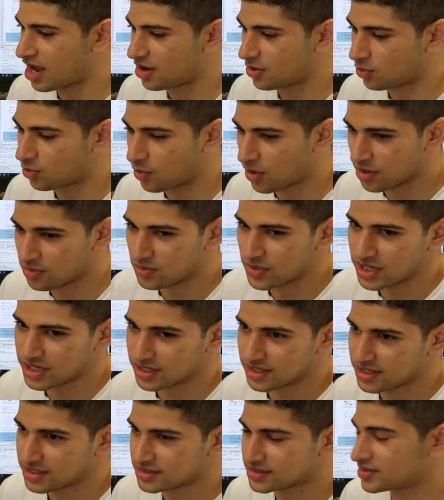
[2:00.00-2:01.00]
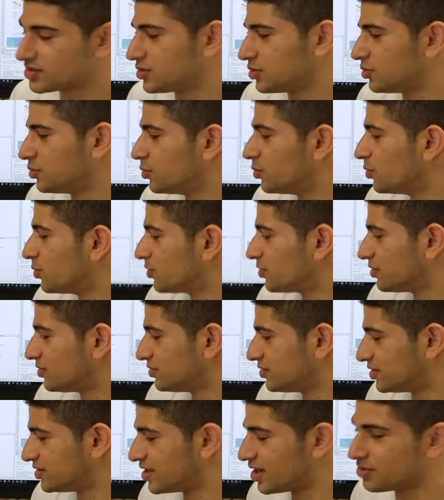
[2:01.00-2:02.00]
1 minute into the
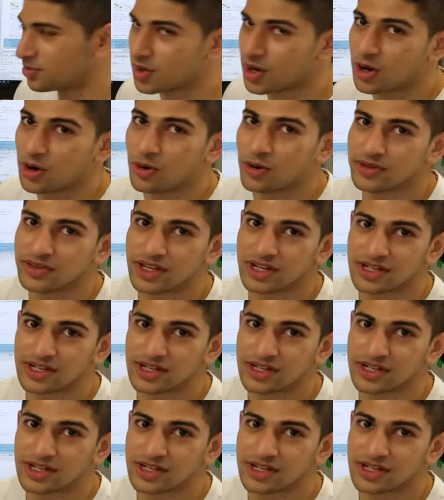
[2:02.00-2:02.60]
demo, and then